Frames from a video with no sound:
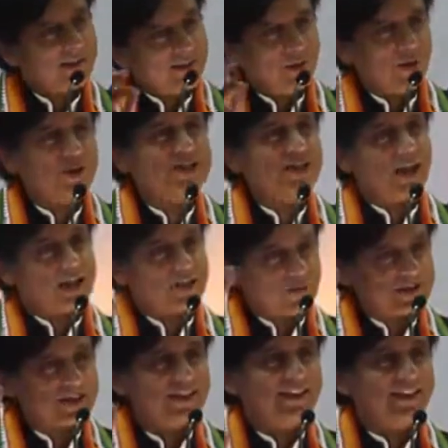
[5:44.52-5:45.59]
no charge
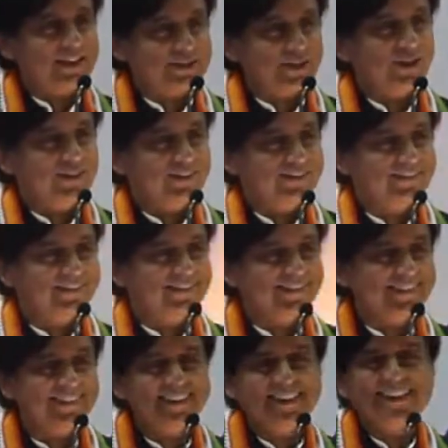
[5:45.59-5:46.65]
for turning it on.
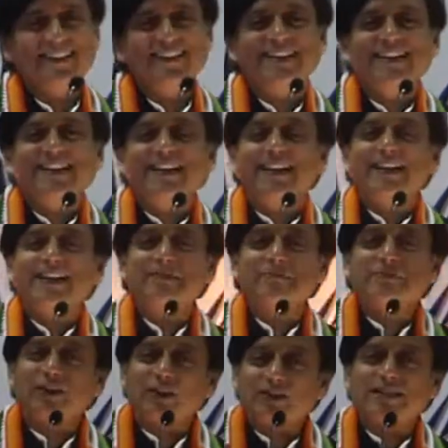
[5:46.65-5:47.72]

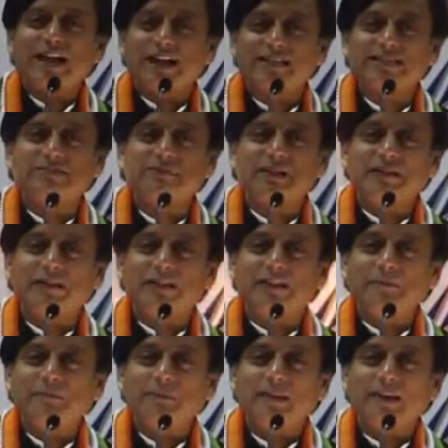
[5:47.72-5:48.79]
Because
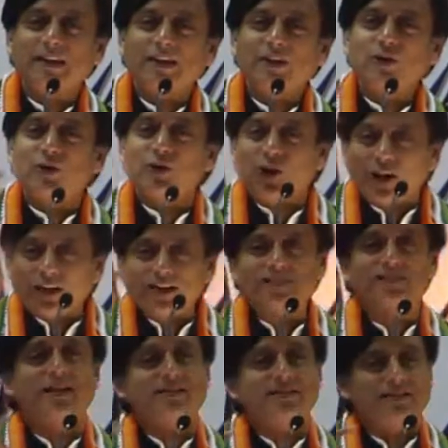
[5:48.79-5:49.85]
ultimately, your
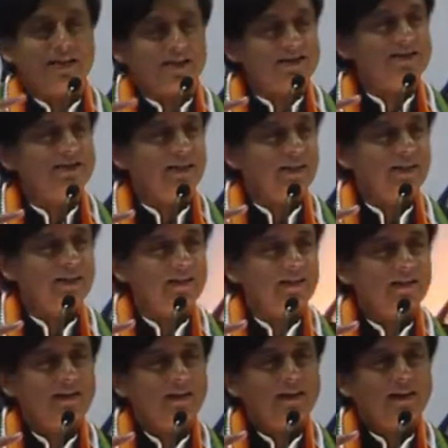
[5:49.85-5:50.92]
knowledge as an engineer